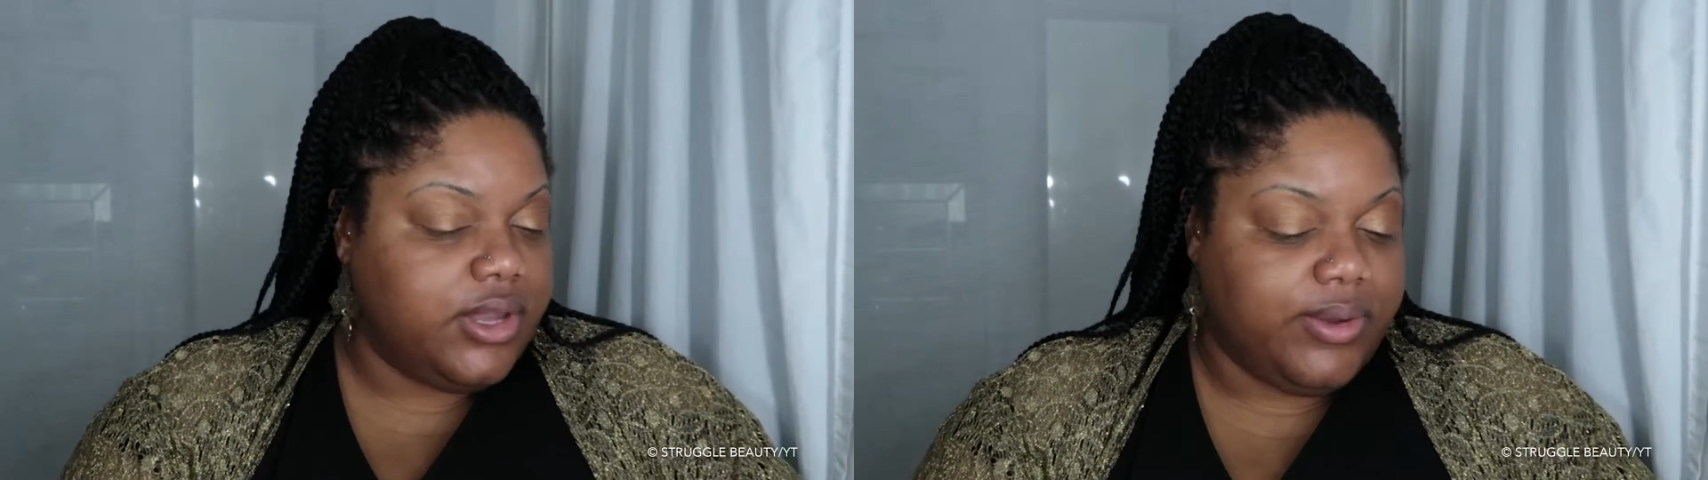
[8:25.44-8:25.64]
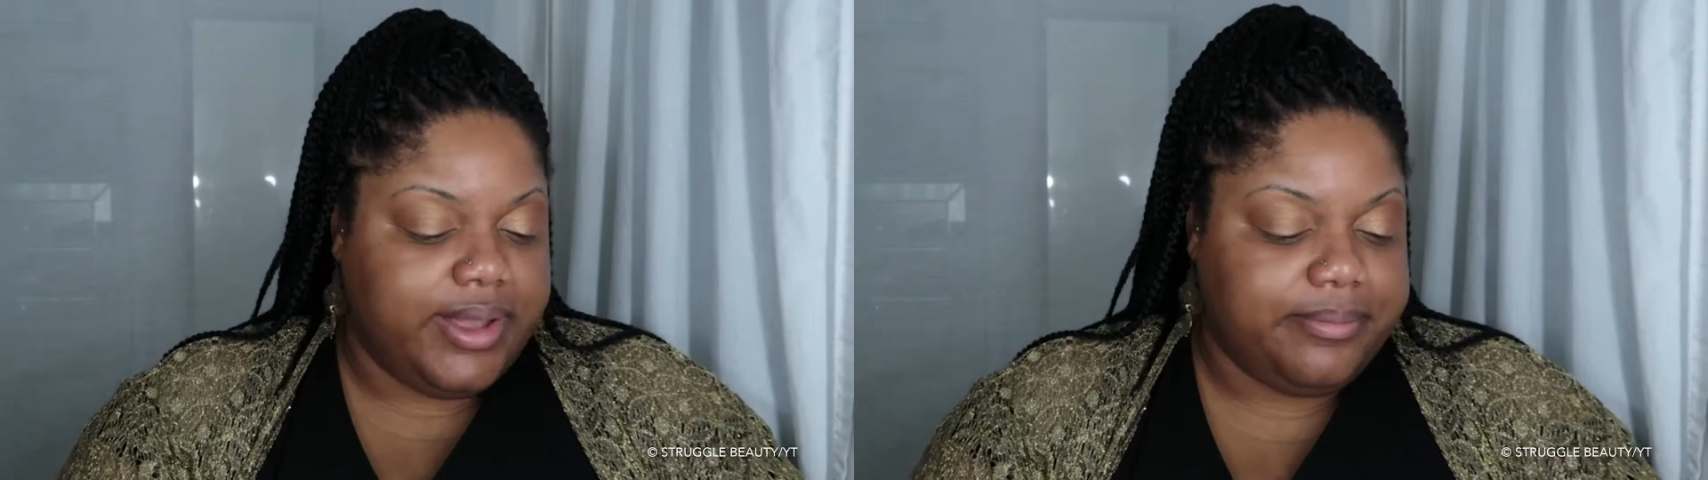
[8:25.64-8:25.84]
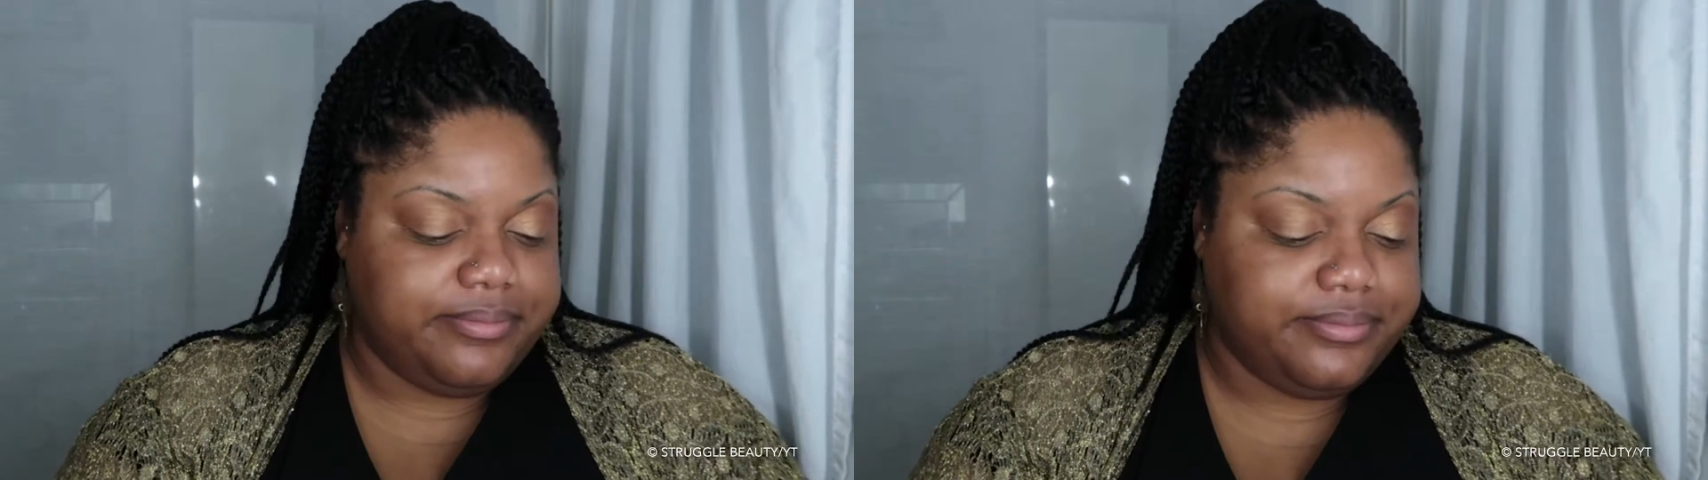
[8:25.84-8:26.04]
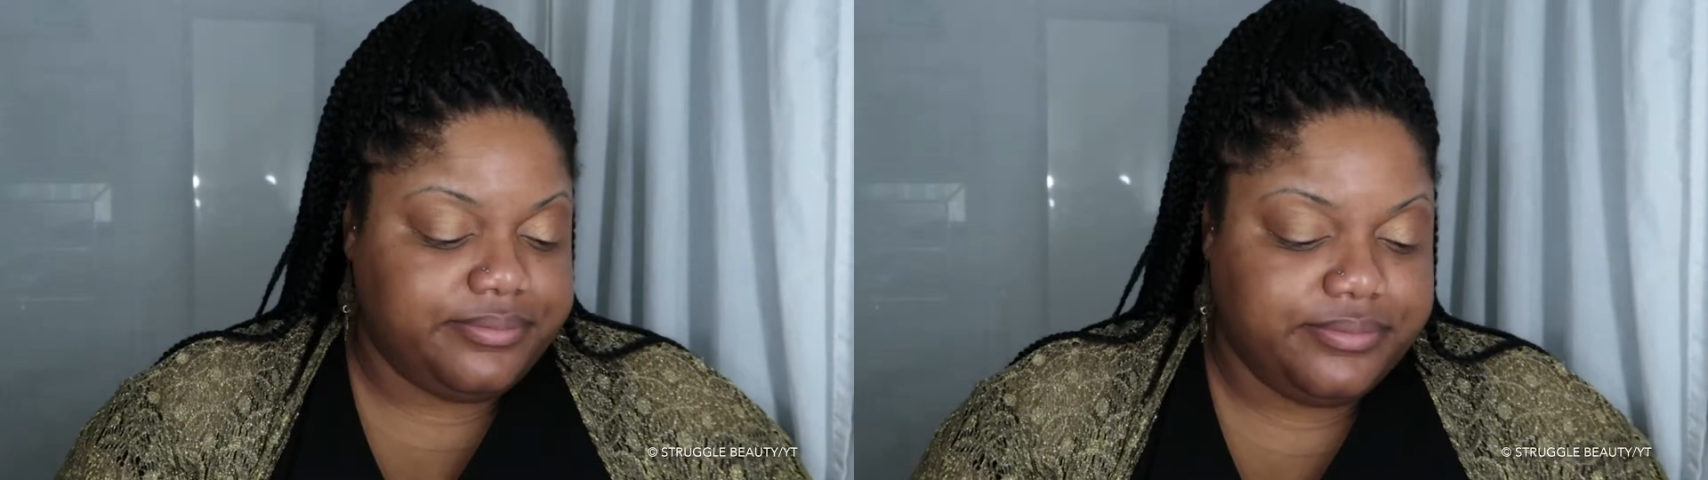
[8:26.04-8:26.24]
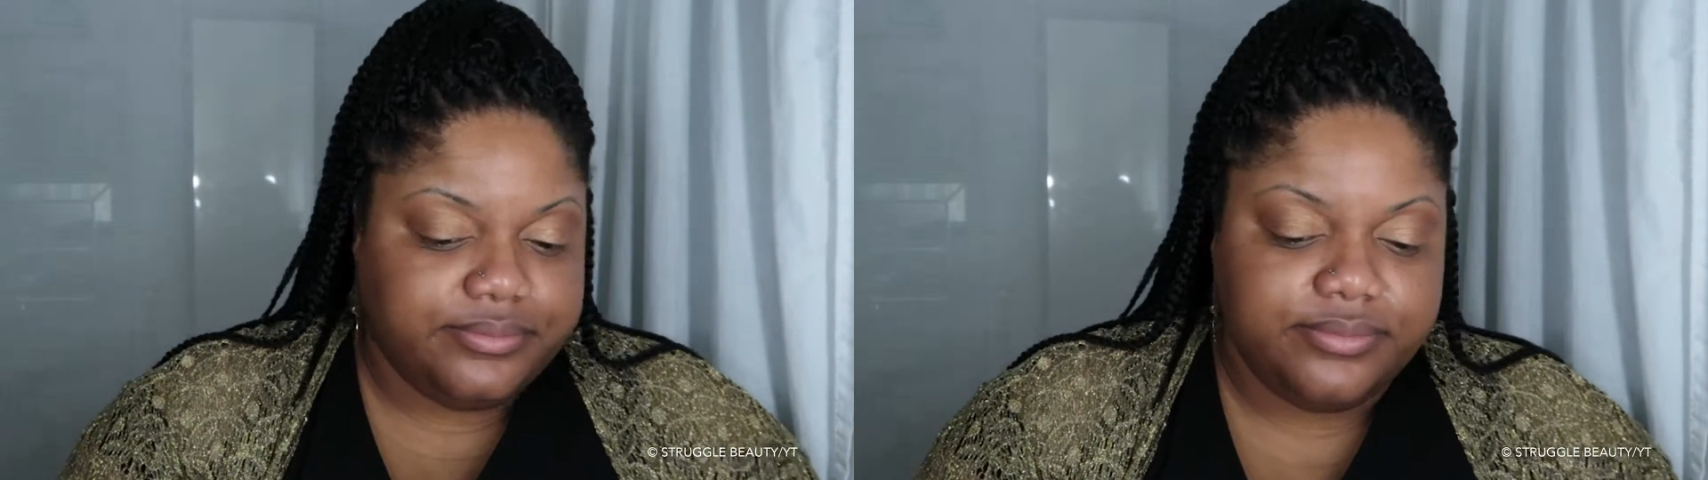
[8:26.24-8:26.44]
Okay,
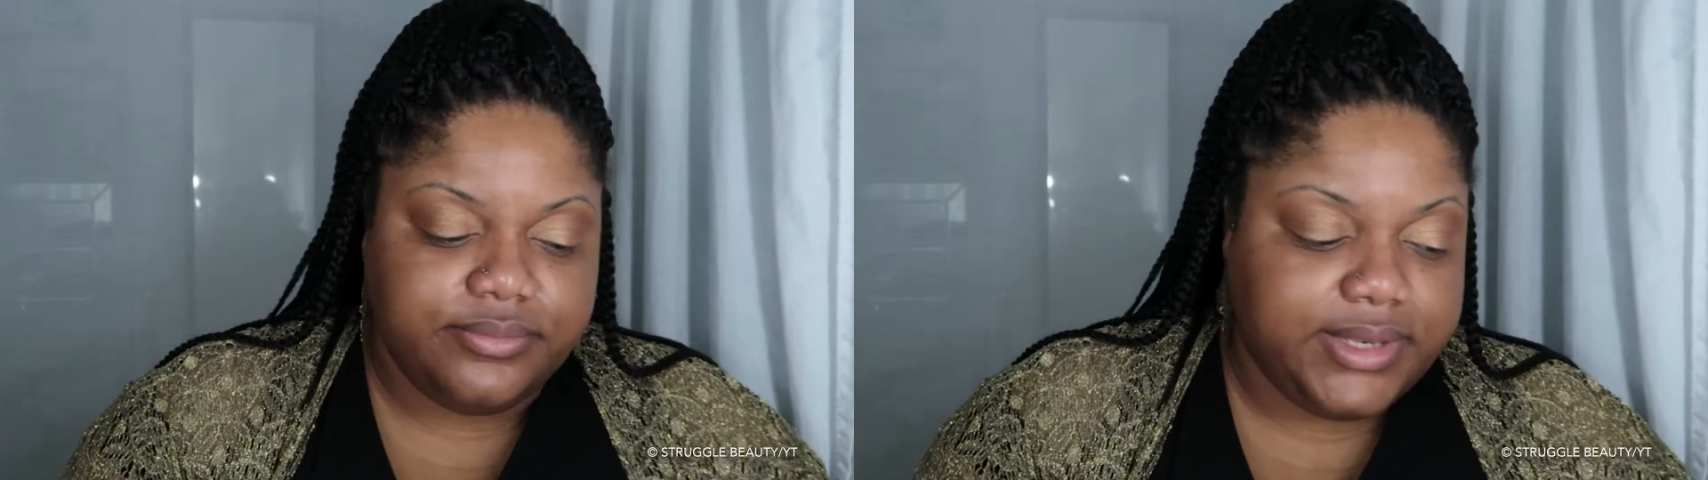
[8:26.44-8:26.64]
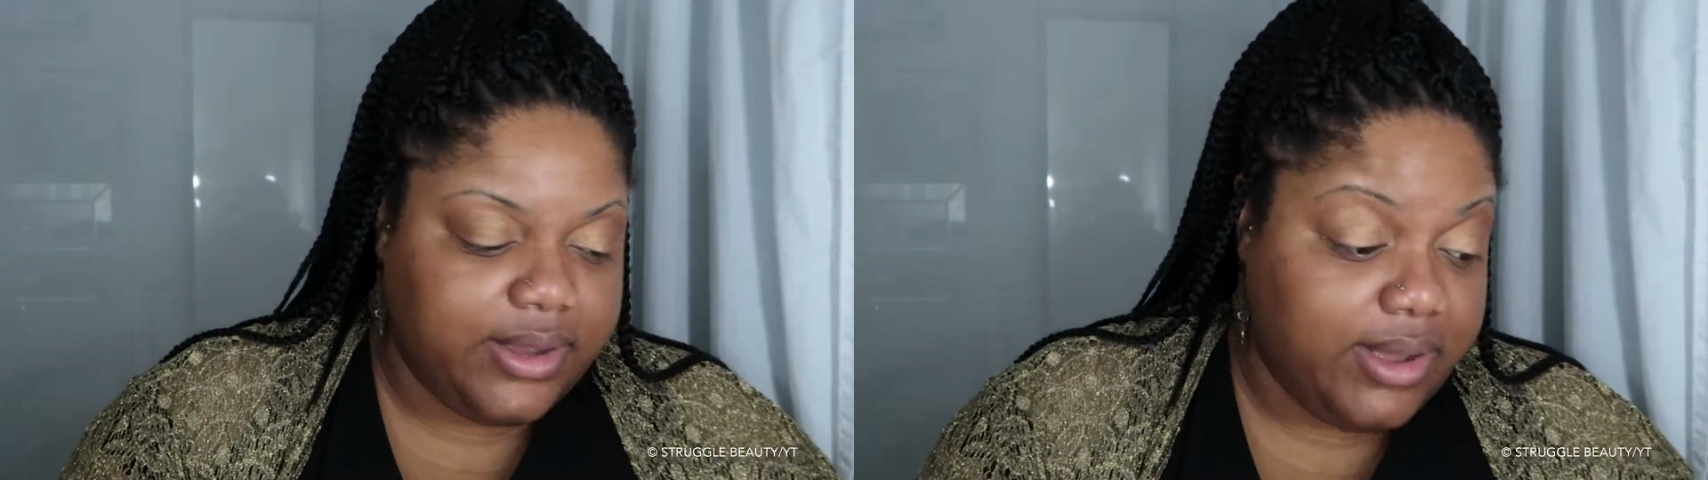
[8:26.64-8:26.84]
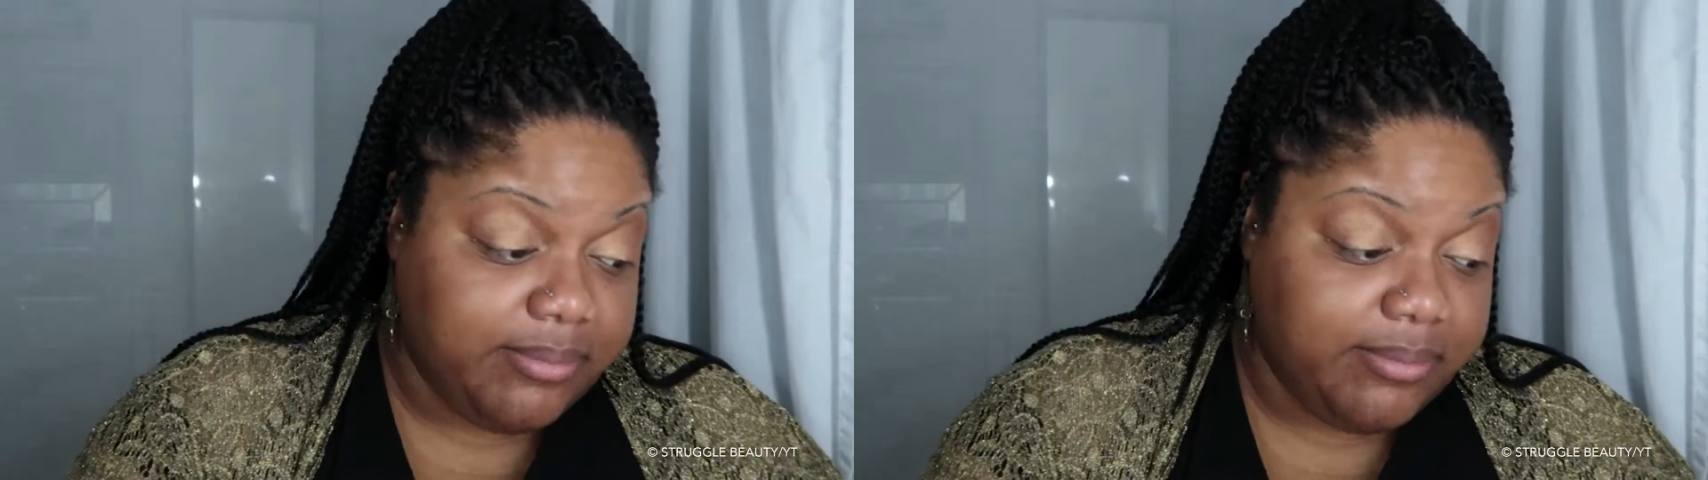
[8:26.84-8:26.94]
now